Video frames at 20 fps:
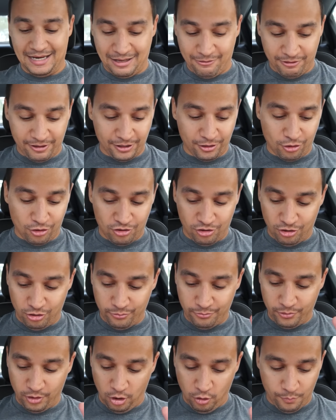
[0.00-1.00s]
I want to go
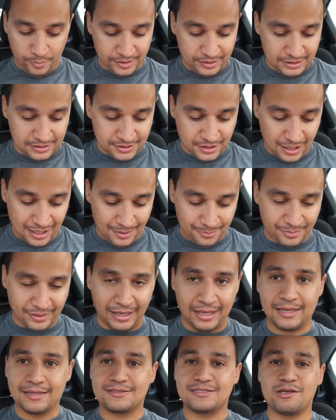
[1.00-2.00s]
home, open this up,
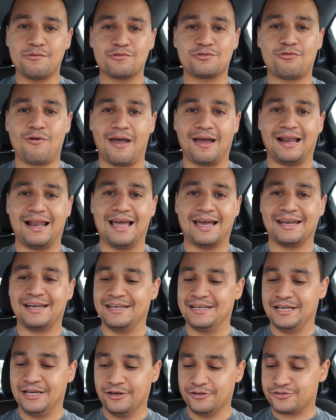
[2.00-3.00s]
and see what's crack-lacking
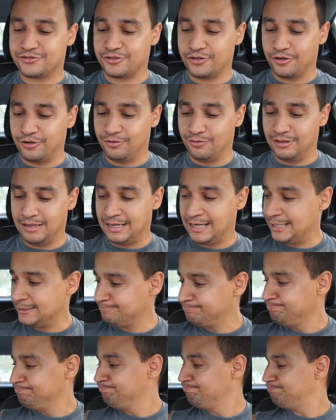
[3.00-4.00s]
in here. So, uh,
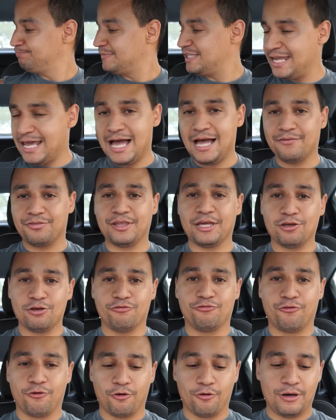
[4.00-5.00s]
yeah, thank you
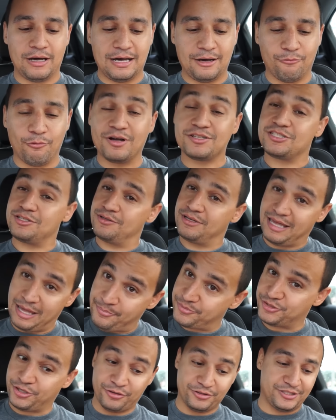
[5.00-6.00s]
for uh, watching the
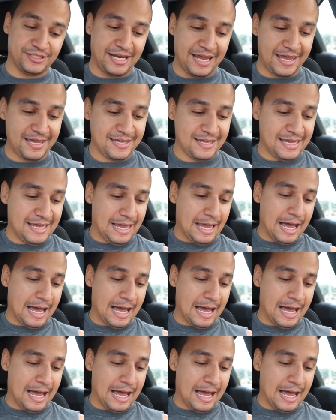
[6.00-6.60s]
episode today.